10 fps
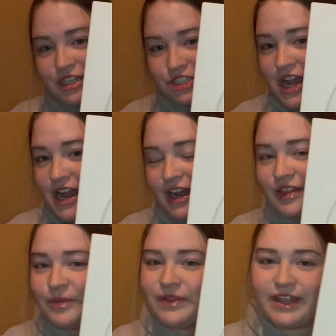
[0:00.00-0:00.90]
dryer, and
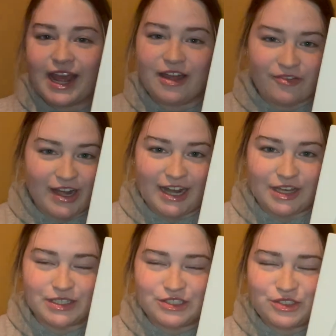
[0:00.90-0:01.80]
the one that I have right now
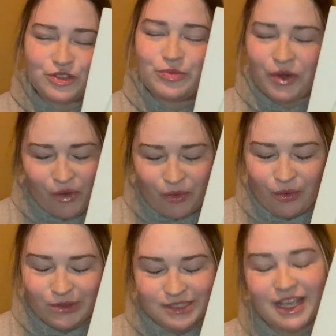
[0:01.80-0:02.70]
is super
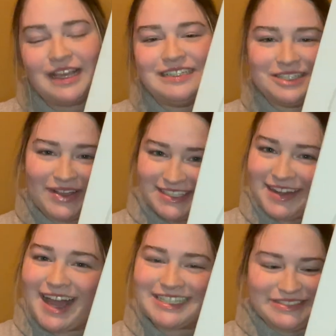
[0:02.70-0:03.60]
old. So I did
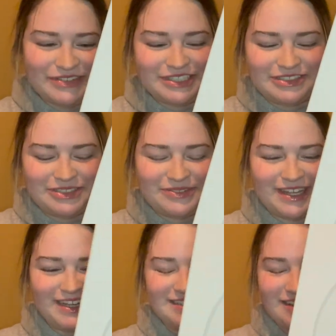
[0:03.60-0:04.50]
ask for a new
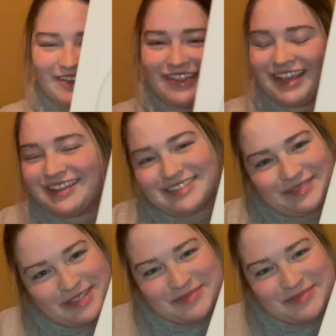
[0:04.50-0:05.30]
one, so thank you so much,